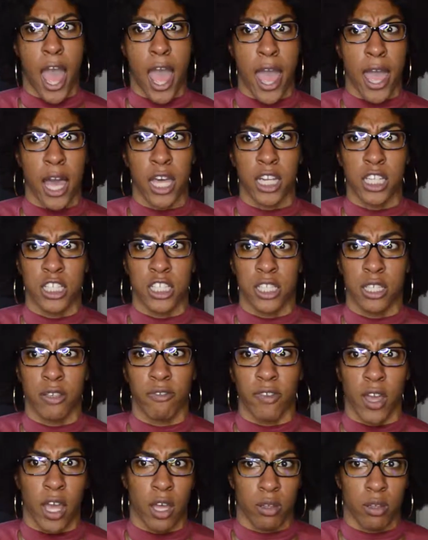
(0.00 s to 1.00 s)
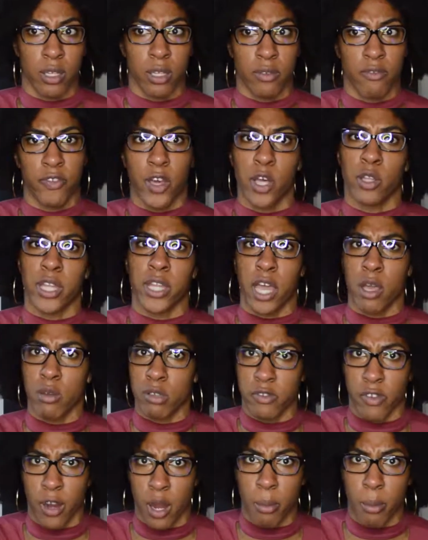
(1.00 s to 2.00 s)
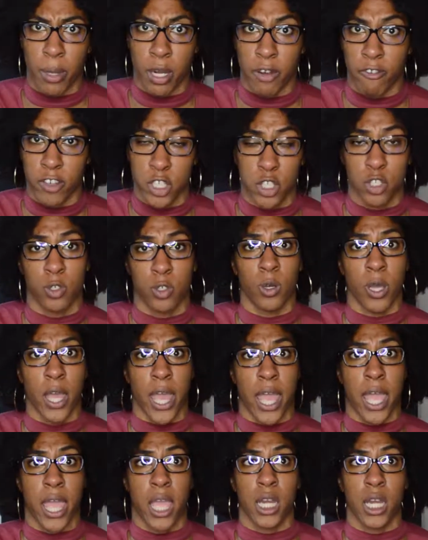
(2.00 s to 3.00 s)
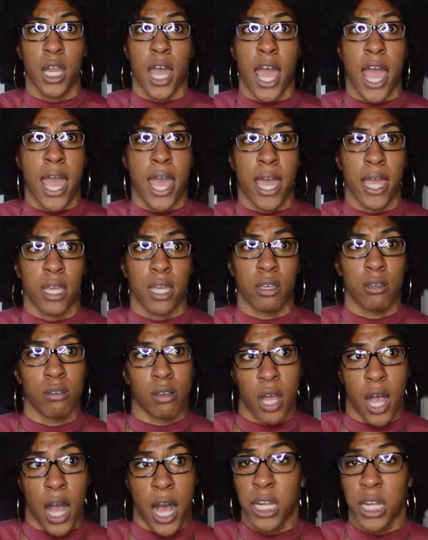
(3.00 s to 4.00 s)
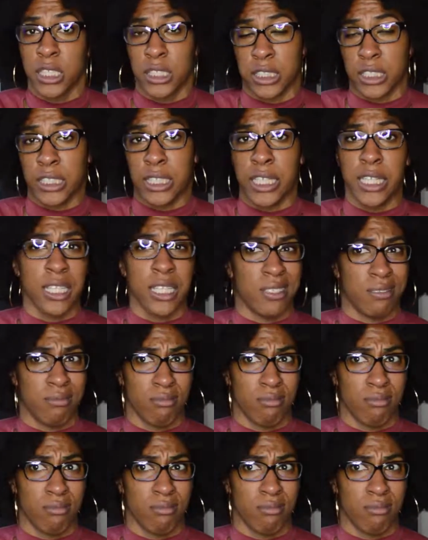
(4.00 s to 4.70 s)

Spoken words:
I honestly felt that it was very beneficial, and I honestly needed